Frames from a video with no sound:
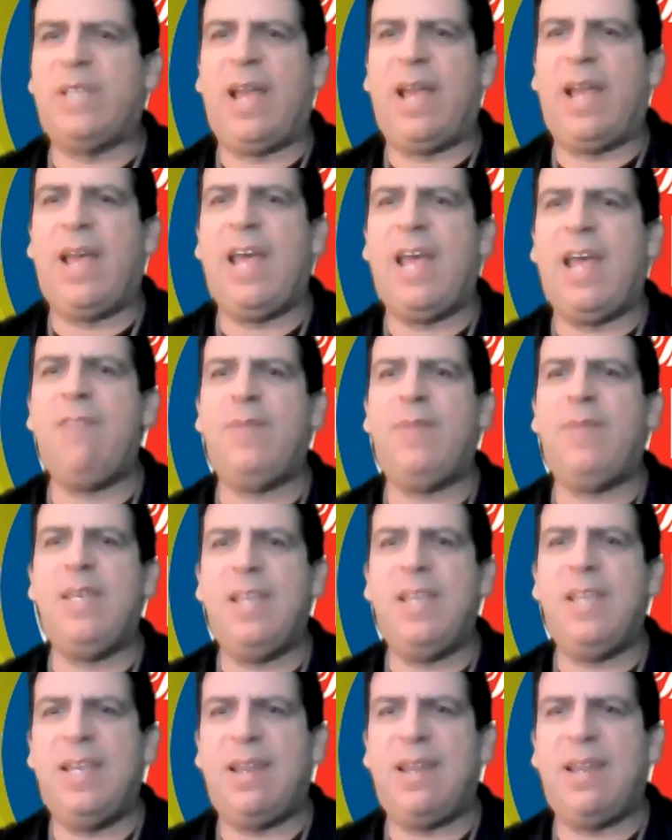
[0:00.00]
was
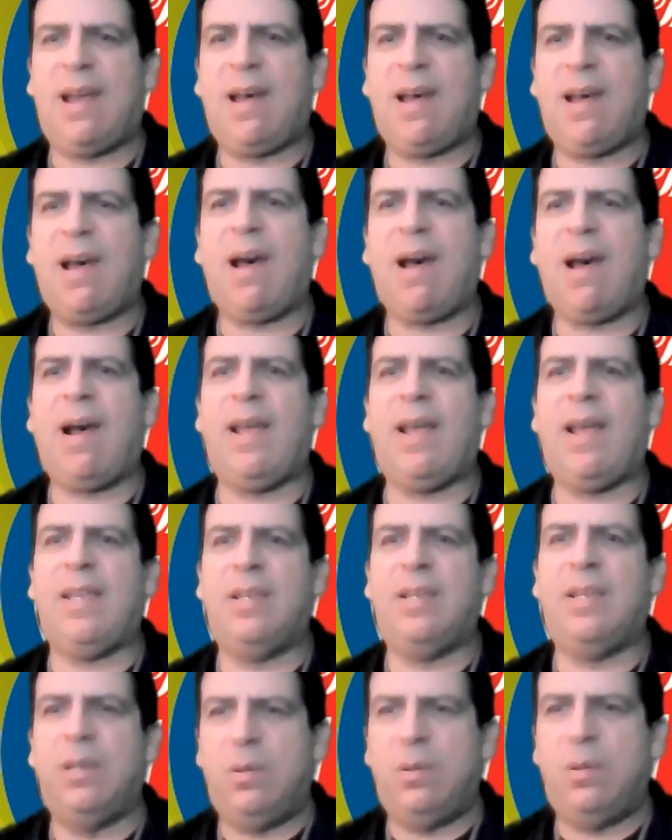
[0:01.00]
heavy and high
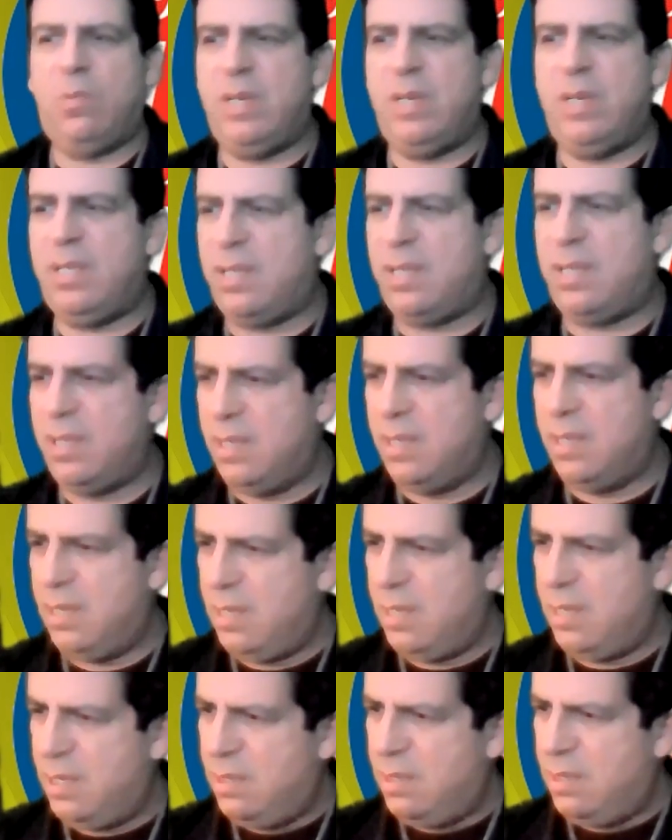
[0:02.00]
with
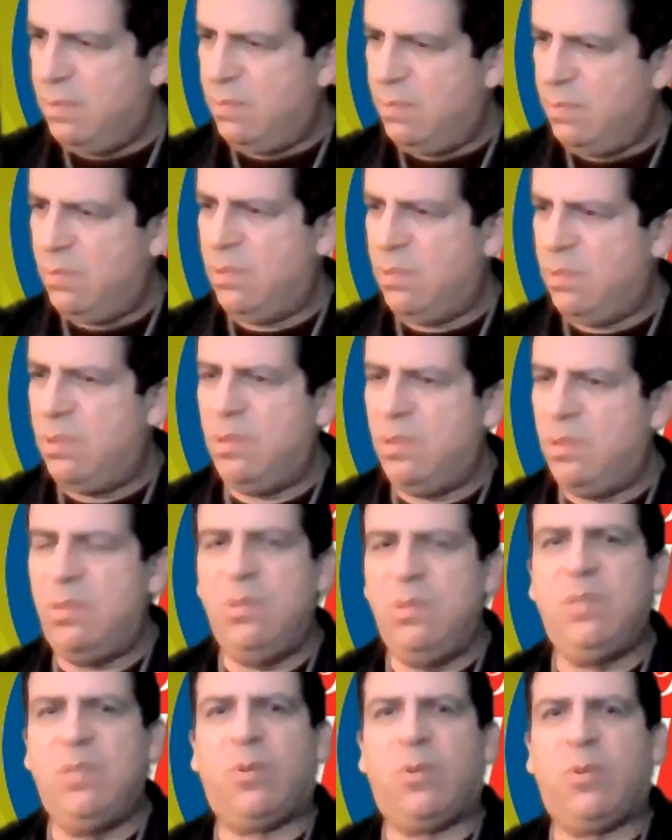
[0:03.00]

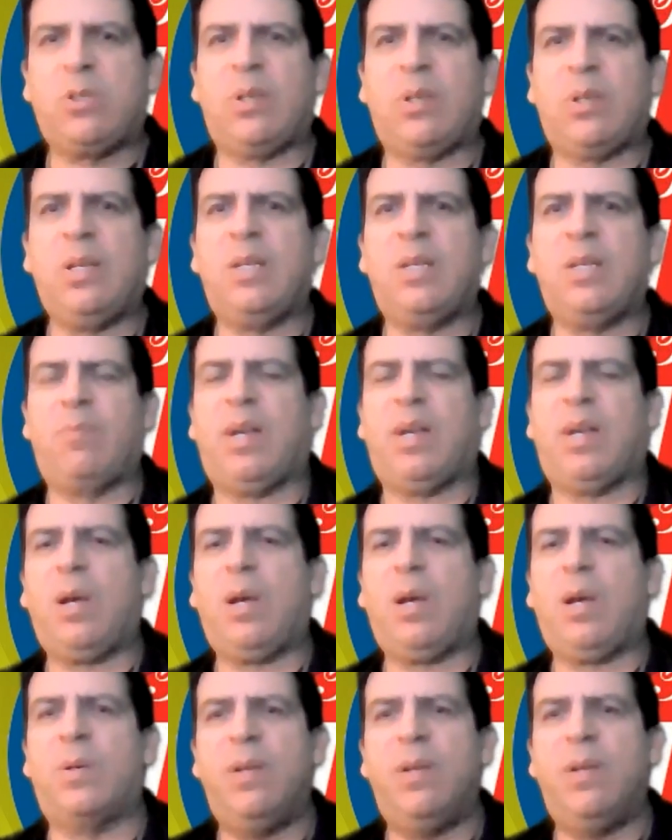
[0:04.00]
universal healing
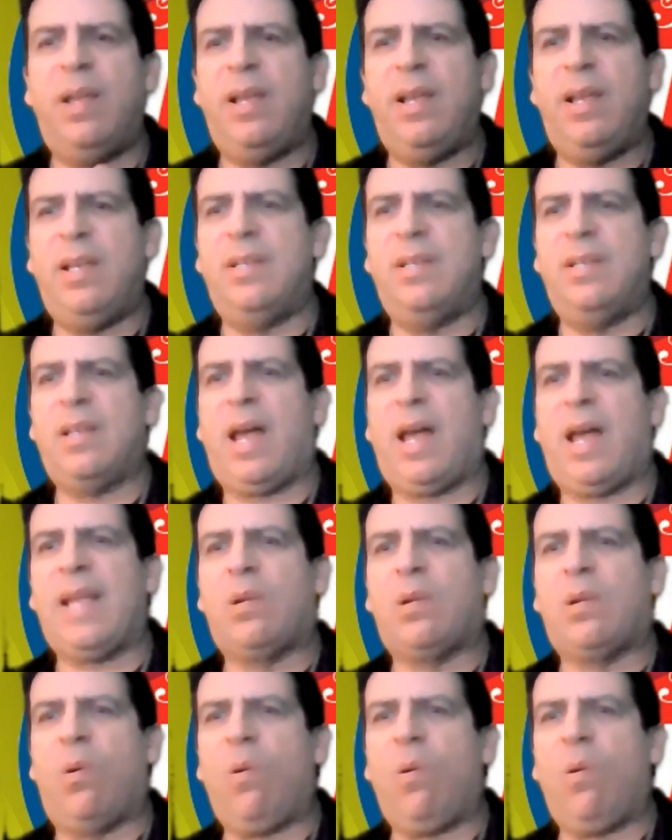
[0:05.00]
power. And
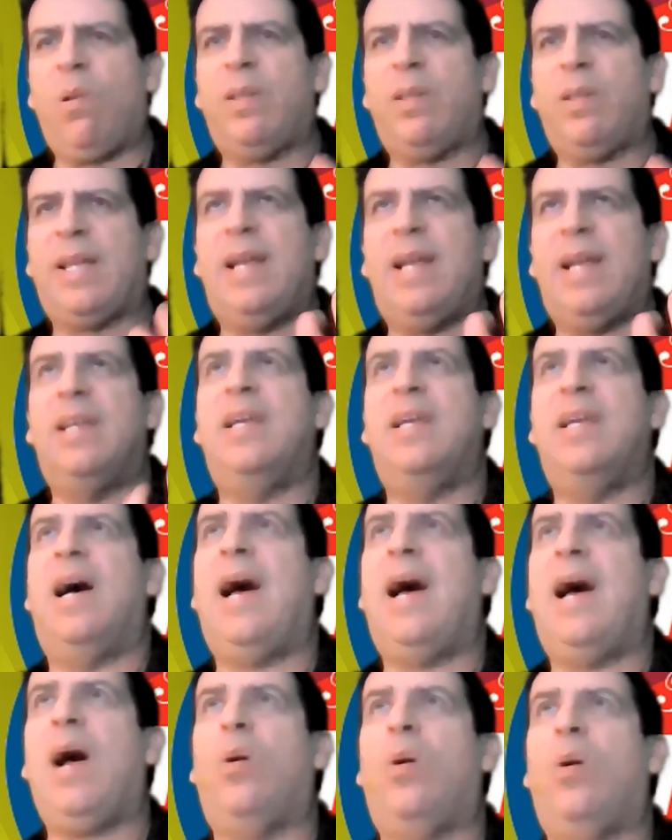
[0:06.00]
I called
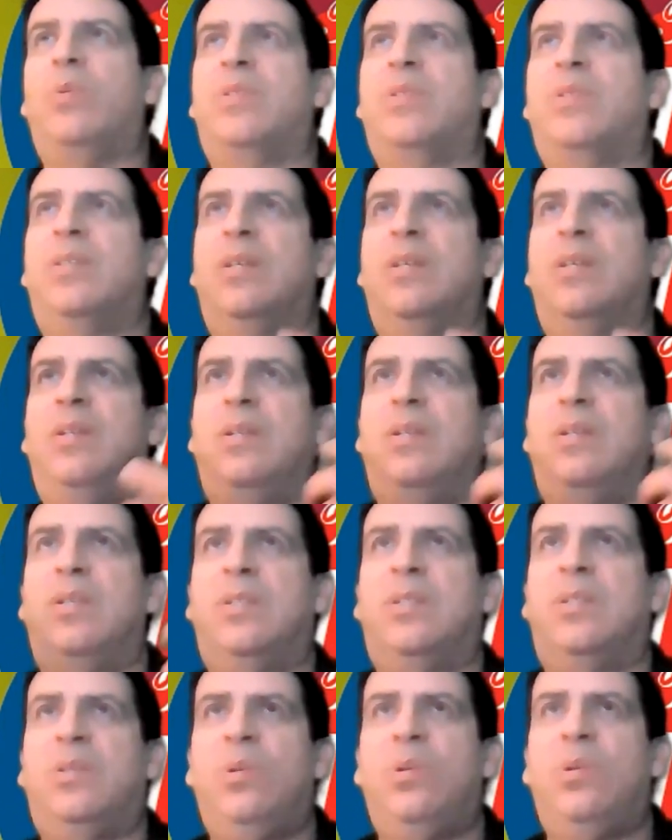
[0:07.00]
out
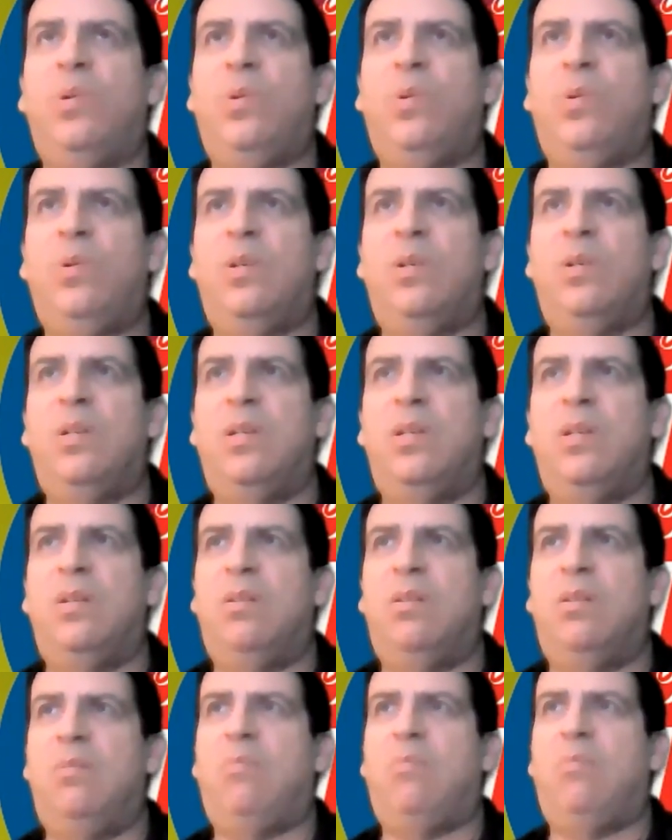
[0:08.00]
to
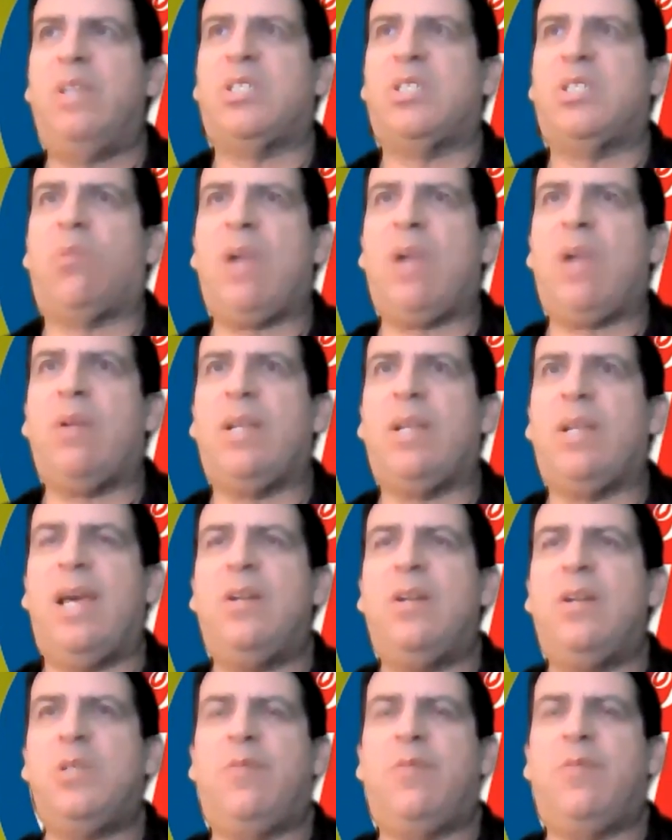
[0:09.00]
my surrounding
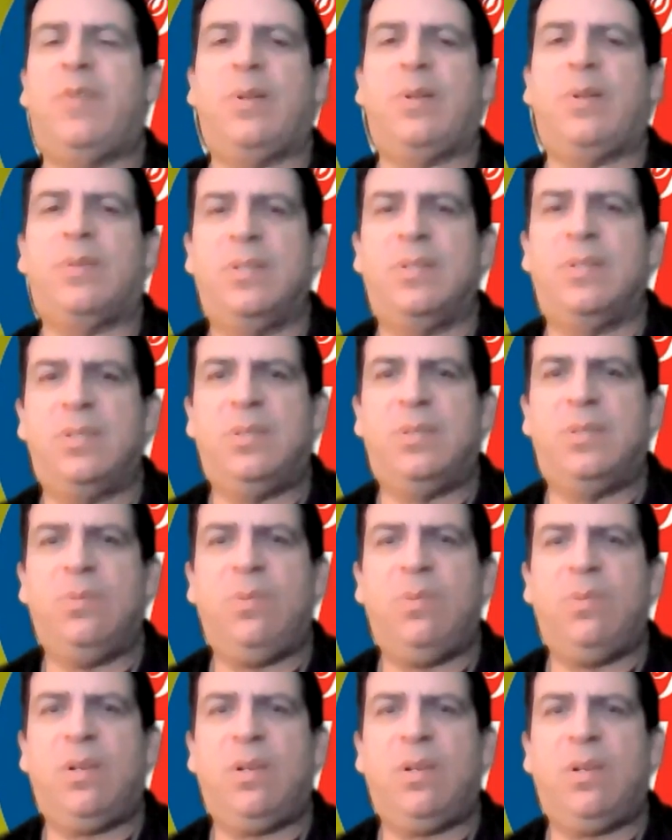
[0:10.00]
energy field
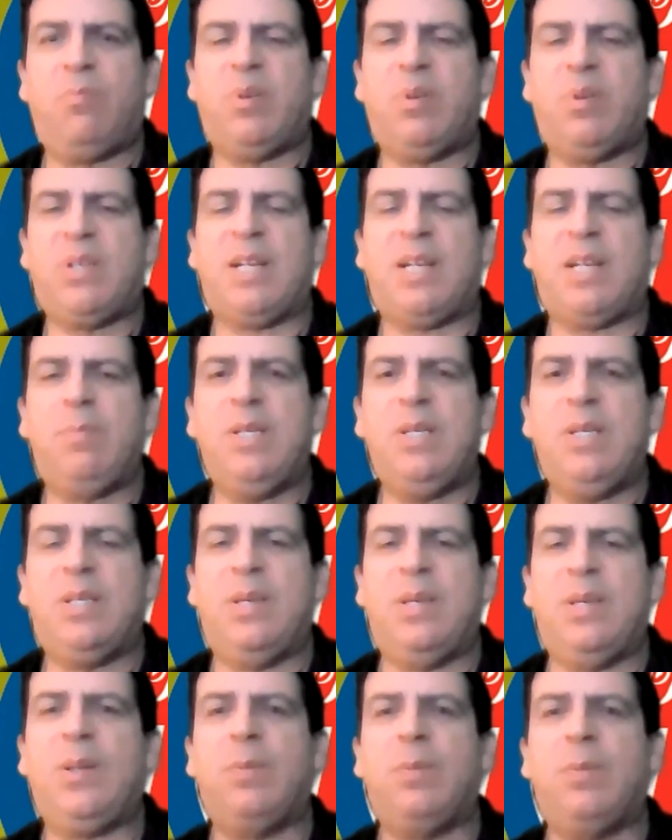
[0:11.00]
to uh, protect me and
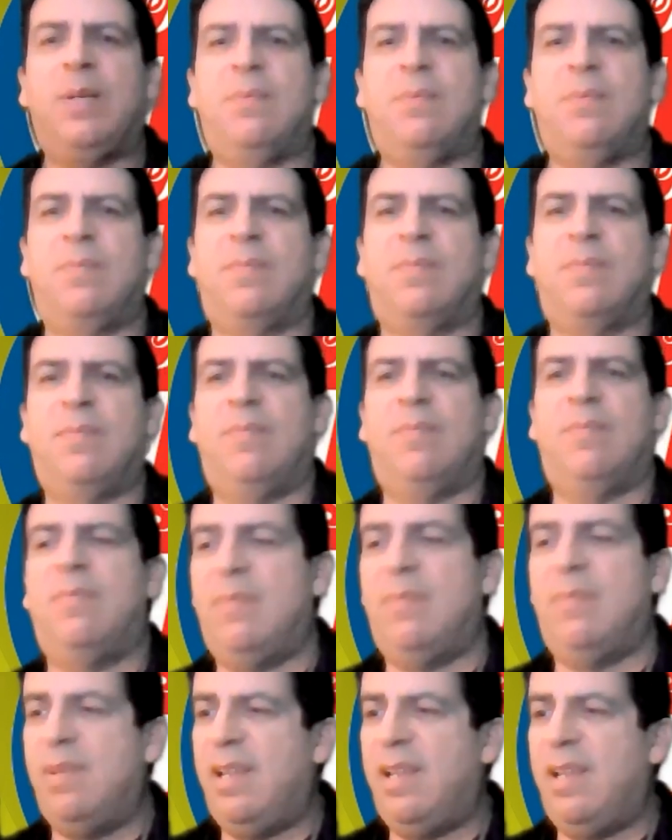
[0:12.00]
to heal me.
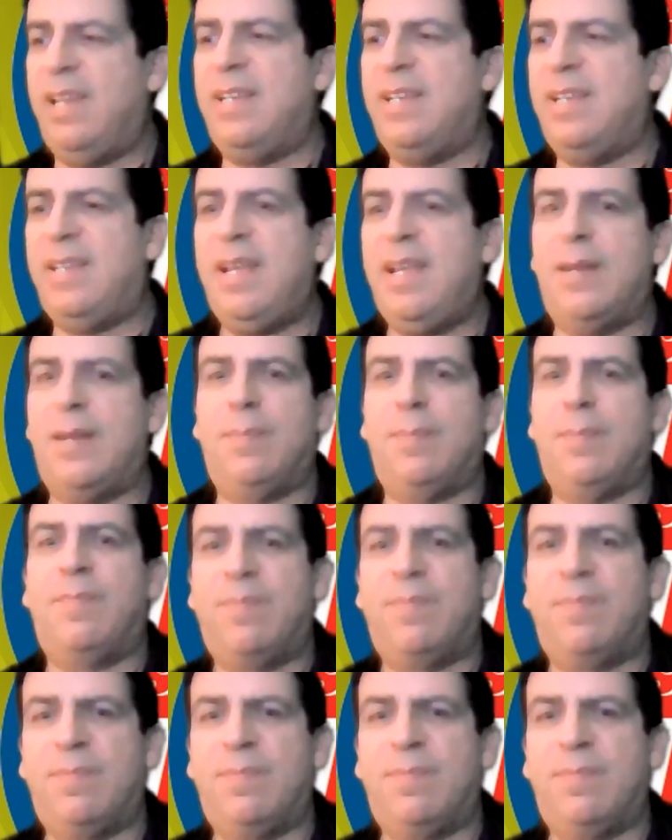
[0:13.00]
And it did.